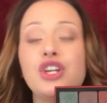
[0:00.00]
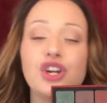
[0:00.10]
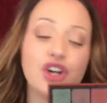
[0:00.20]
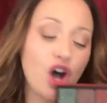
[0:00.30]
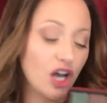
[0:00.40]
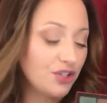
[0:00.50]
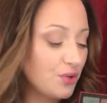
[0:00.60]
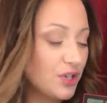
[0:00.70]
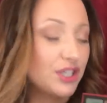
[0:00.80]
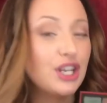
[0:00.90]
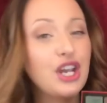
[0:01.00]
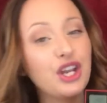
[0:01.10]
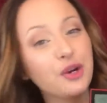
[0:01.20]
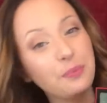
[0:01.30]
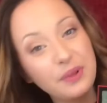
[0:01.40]
your contours,
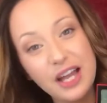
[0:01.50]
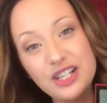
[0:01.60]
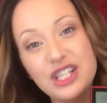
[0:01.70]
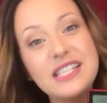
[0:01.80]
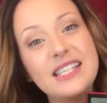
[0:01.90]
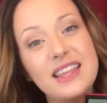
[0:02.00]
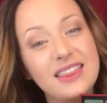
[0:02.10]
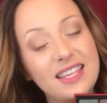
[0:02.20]
your blushes.